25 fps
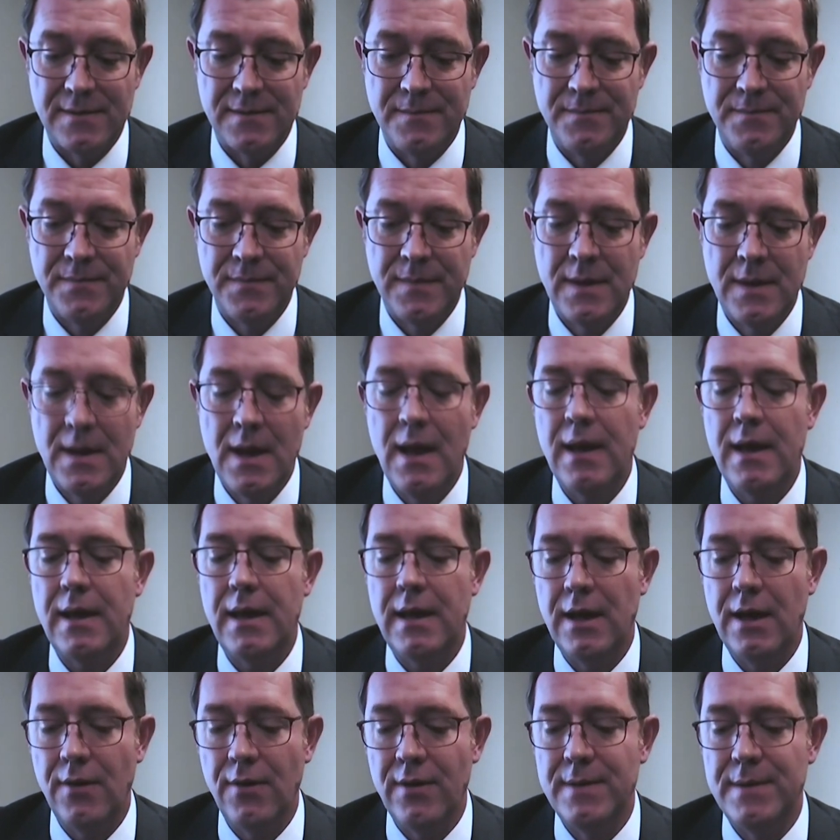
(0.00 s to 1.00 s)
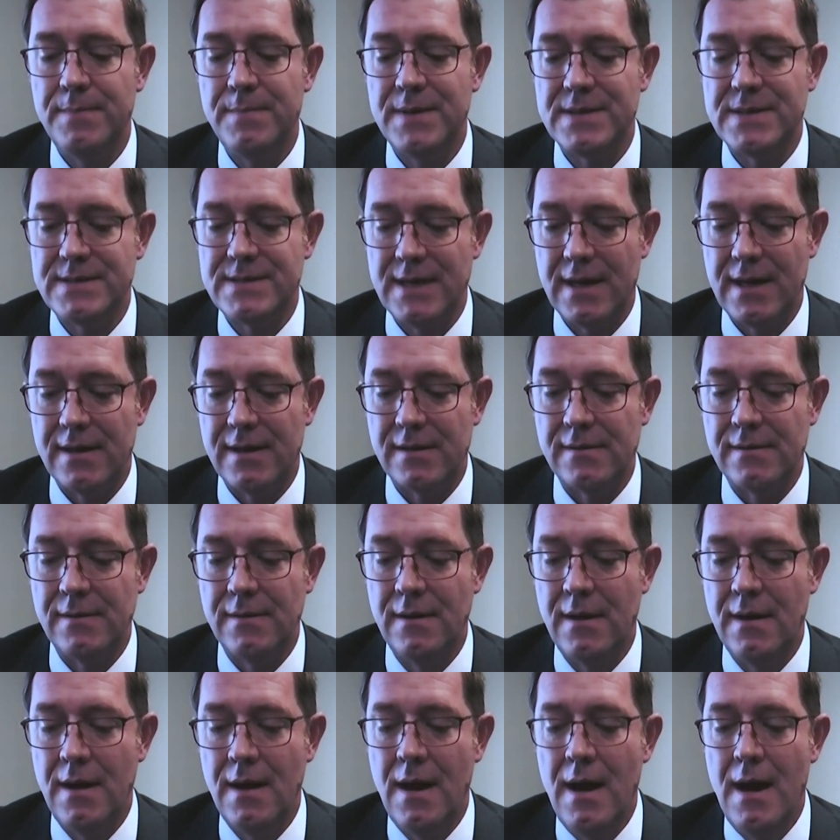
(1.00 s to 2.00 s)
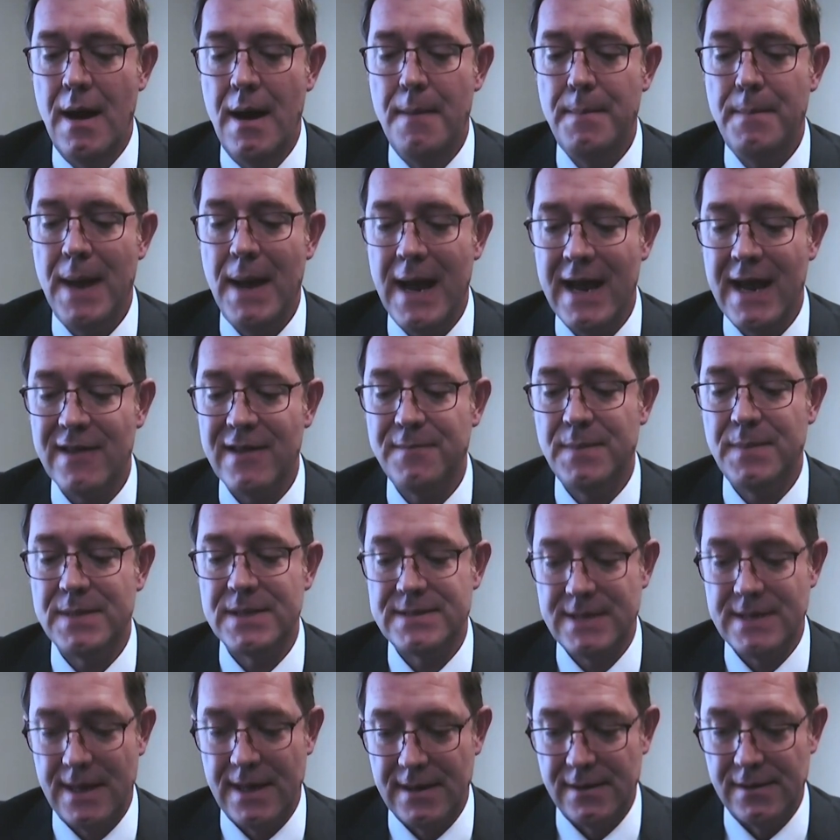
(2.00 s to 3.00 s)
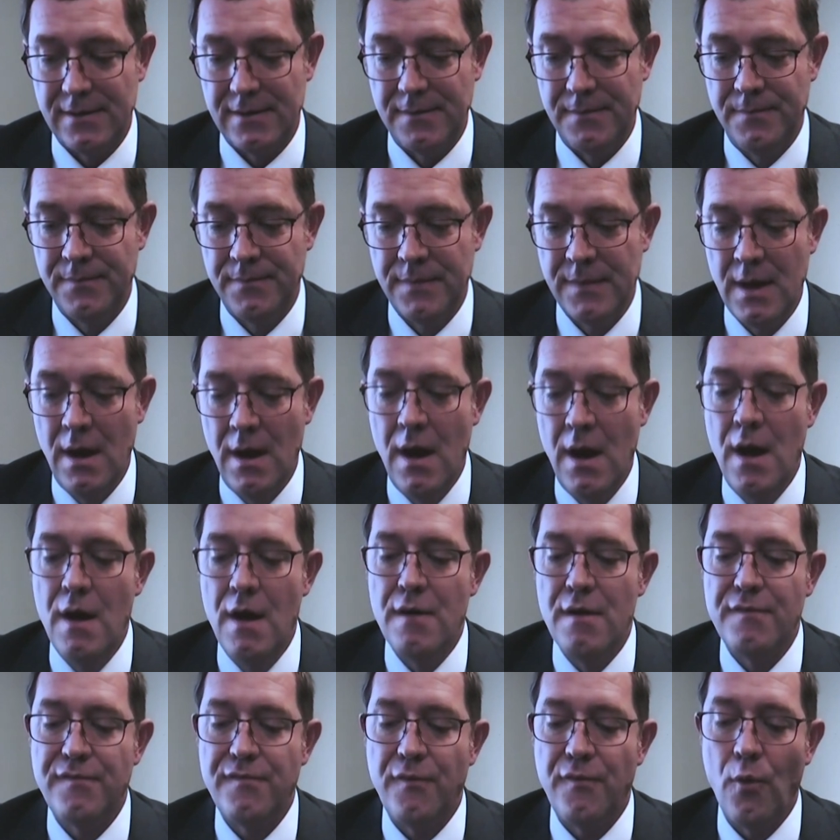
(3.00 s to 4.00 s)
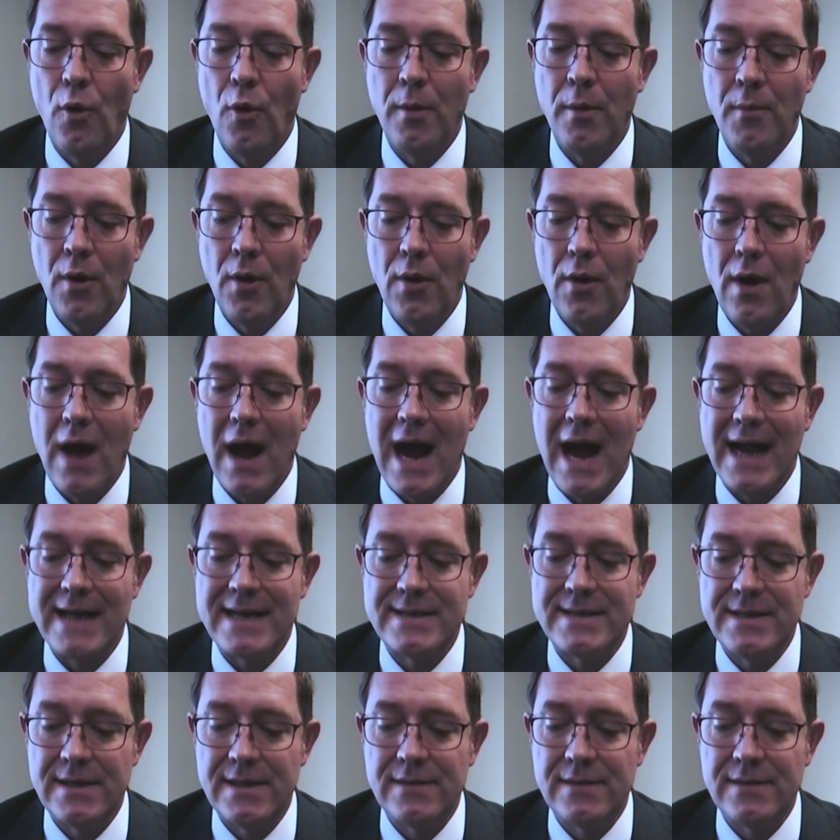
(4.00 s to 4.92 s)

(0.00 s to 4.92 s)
DA David Cooke listed off 16 defendants charged by the grand jury Tuesday in a racketeering